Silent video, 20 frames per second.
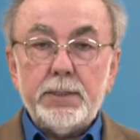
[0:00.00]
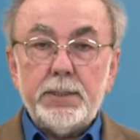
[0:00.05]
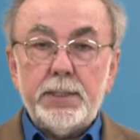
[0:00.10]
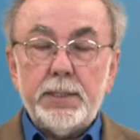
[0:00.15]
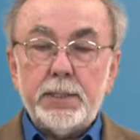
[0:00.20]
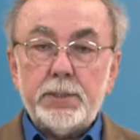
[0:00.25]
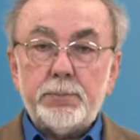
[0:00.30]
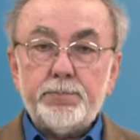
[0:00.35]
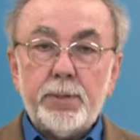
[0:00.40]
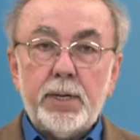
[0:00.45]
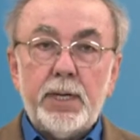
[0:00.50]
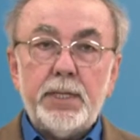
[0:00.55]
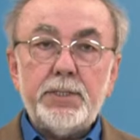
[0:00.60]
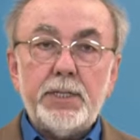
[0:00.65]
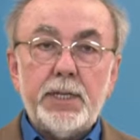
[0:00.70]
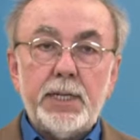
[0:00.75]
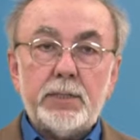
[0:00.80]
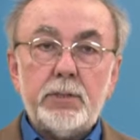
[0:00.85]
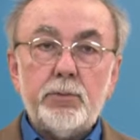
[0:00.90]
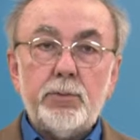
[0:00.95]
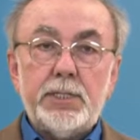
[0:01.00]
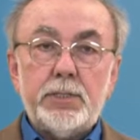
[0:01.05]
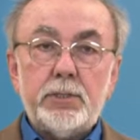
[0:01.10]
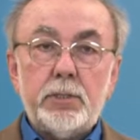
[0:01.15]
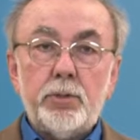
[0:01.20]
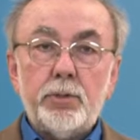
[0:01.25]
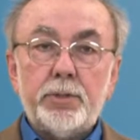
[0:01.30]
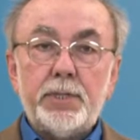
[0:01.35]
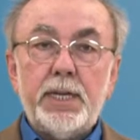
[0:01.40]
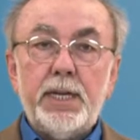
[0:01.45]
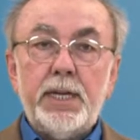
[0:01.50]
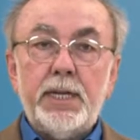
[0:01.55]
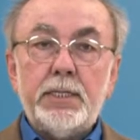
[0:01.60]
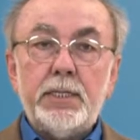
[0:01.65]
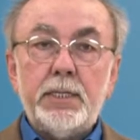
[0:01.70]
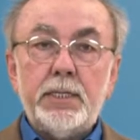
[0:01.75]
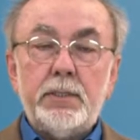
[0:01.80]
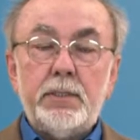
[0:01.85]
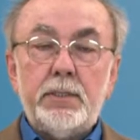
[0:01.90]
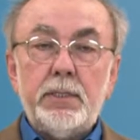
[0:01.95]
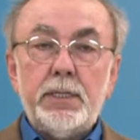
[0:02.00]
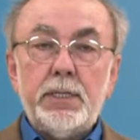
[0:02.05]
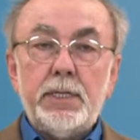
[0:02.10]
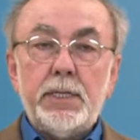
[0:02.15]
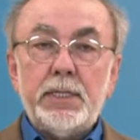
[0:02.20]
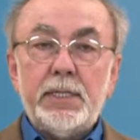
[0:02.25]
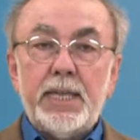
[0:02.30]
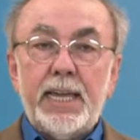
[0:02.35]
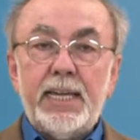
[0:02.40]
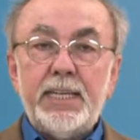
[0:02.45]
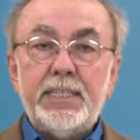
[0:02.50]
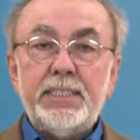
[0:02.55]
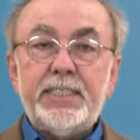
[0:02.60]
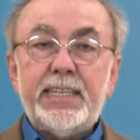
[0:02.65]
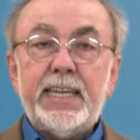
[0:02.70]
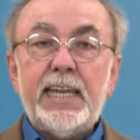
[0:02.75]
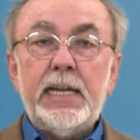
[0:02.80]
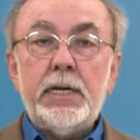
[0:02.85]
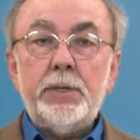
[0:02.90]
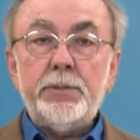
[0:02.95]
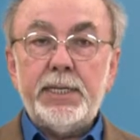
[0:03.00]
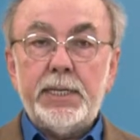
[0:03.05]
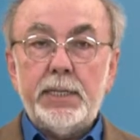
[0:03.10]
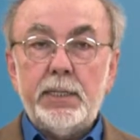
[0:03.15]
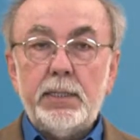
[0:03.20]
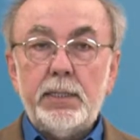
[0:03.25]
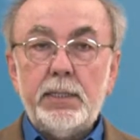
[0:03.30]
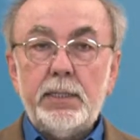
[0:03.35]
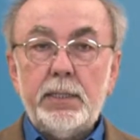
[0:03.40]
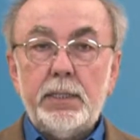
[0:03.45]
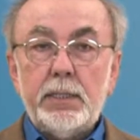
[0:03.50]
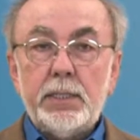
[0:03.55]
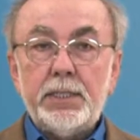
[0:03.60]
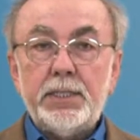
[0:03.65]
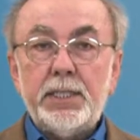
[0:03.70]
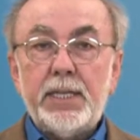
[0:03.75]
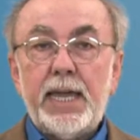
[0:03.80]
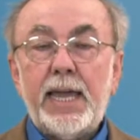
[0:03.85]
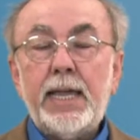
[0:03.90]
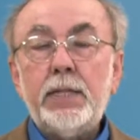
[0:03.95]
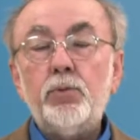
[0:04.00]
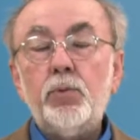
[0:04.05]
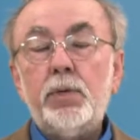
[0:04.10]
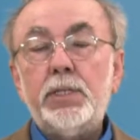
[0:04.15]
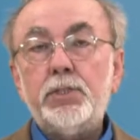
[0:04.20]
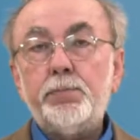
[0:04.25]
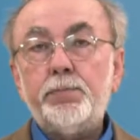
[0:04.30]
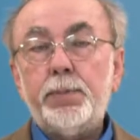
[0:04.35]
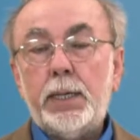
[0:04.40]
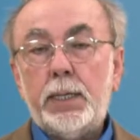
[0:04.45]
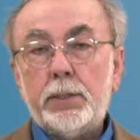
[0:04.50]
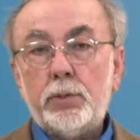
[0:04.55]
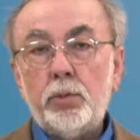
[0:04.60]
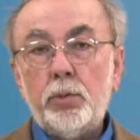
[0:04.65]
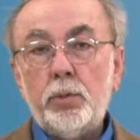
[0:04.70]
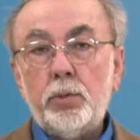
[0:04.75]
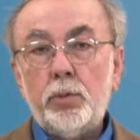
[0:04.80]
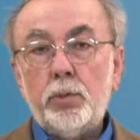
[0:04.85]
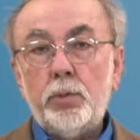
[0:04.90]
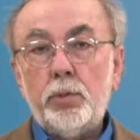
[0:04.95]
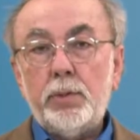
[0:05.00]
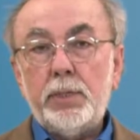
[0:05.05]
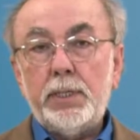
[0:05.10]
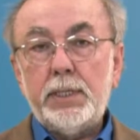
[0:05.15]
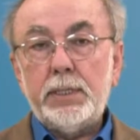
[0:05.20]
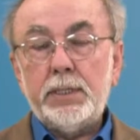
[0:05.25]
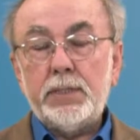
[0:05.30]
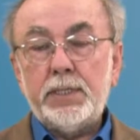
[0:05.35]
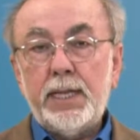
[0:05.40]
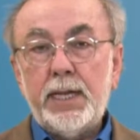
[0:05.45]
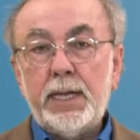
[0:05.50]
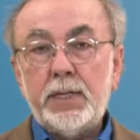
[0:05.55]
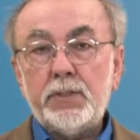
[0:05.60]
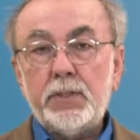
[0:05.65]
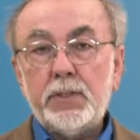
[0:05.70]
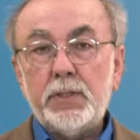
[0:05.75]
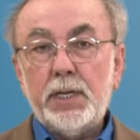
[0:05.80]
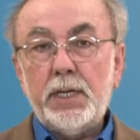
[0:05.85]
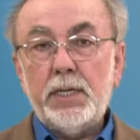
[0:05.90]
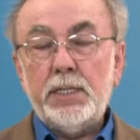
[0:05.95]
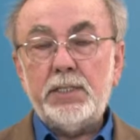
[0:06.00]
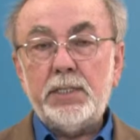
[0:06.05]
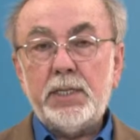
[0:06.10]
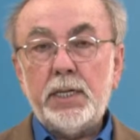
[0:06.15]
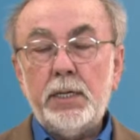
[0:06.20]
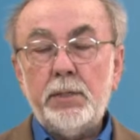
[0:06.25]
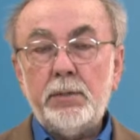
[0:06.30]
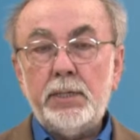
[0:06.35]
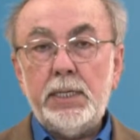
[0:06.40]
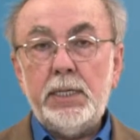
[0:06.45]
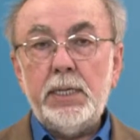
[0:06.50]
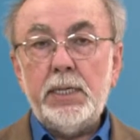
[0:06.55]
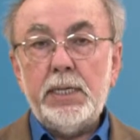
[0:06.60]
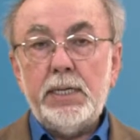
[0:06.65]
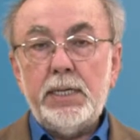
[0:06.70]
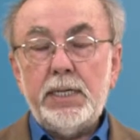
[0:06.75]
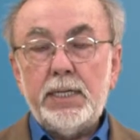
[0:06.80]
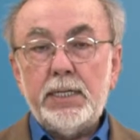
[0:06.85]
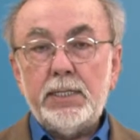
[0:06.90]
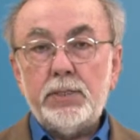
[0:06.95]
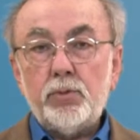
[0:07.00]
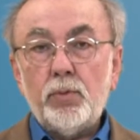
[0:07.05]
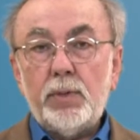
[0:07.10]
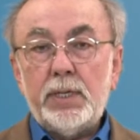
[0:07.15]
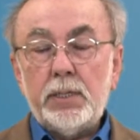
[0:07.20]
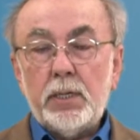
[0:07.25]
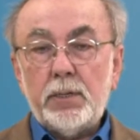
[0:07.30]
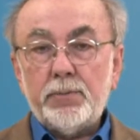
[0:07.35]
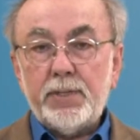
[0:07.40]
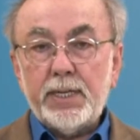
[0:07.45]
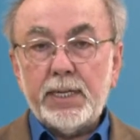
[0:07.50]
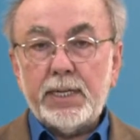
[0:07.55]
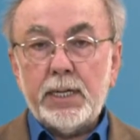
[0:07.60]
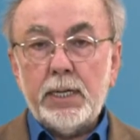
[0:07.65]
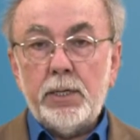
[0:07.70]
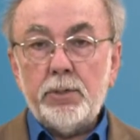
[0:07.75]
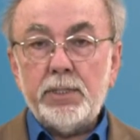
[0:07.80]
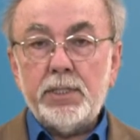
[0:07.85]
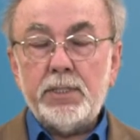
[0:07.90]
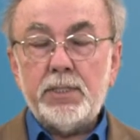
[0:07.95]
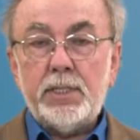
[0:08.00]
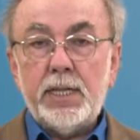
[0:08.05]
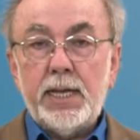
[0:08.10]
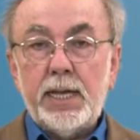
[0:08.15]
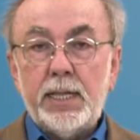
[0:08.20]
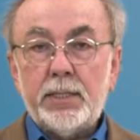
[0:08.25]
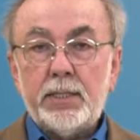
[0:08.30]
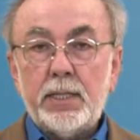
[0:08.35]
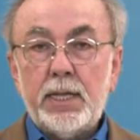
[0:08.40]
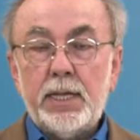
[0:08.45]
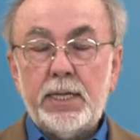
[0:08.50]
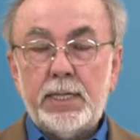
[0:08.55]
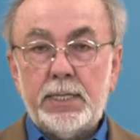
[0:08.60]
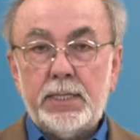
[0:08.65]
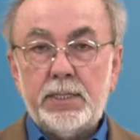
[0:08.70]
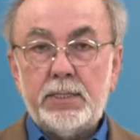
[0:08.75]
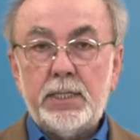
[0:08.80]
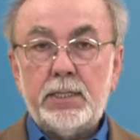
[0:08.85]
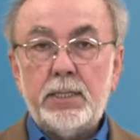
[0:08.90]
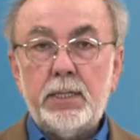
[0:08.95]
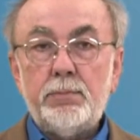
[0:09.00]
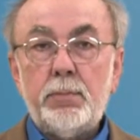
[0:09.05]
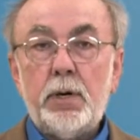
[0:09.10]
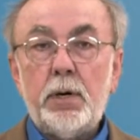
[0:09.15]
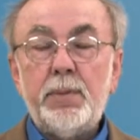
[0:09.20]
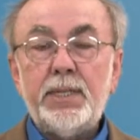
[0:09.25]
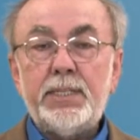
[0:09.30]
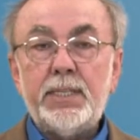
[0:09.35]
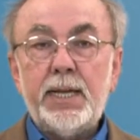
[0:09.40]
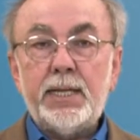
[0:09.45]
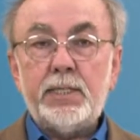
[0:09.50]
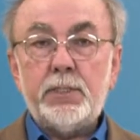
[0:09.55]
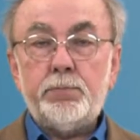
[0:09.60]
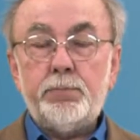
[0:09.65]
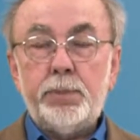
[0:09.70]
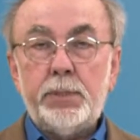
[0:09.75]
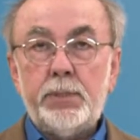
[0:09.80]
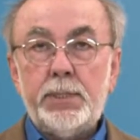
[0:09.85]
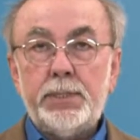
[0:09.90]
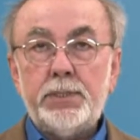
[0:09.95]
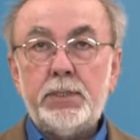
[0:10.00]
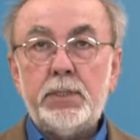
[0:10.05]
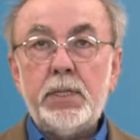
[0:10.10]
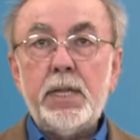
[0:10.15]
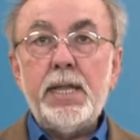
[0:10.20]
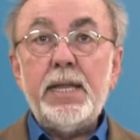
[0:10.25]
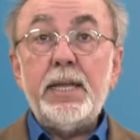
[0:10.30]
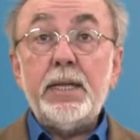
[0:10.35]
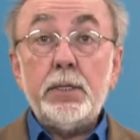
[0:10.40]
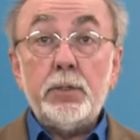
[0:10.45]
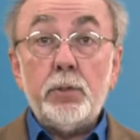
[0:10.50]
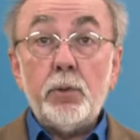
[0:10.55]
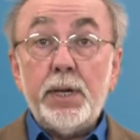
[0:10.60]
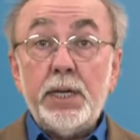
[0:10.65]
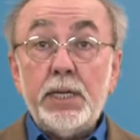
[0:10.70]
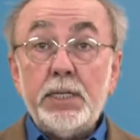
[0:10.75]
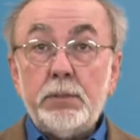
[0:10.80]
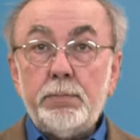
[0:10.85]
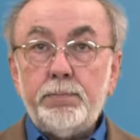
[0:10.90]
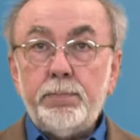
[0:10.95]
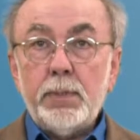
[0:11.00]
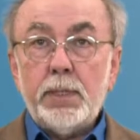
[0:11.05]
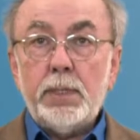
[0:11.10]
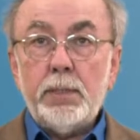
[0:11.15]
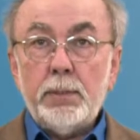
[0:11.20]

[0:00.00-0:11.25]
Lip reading: This project is located in Hays County, in the Edwards Plateau in Texas. Hays County is one of the counties that is at the moment experienced great